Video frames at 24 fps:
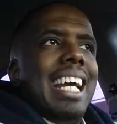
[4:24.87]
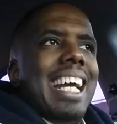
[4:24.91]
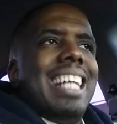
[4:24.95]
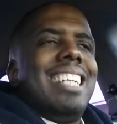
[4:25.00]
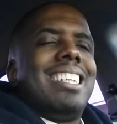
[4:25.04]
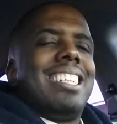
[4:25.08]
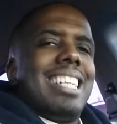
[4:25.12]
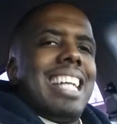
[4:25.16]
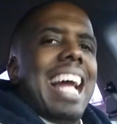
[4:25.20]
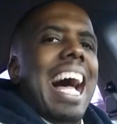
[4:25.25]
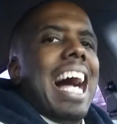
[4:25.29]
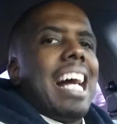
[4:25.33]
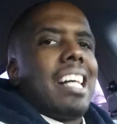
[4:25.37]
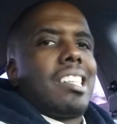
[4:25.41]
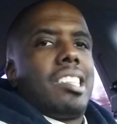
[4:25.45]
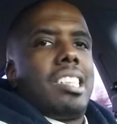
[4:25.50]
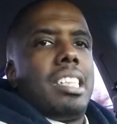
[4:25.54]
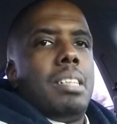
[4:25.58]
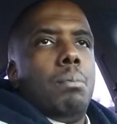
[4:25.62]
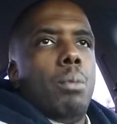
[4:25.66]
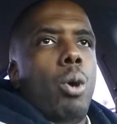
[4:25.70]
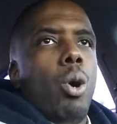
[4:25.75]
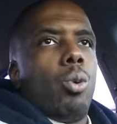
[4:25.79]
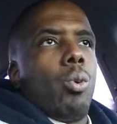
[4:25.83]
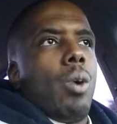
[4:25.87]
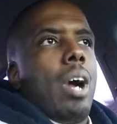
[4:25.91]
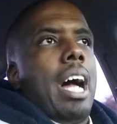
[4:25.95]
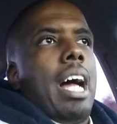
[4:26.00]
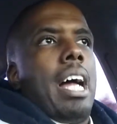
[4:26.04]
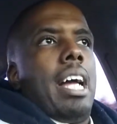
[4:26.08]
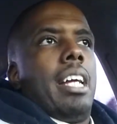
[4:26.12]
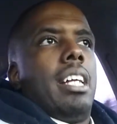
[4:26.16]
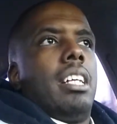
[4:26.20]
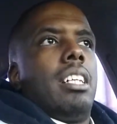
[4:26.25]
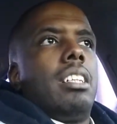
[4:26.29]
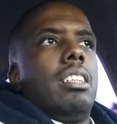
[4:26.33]
is an
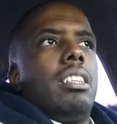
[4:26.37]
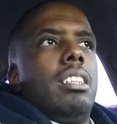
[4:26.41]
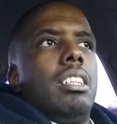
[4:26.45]
oxymoron.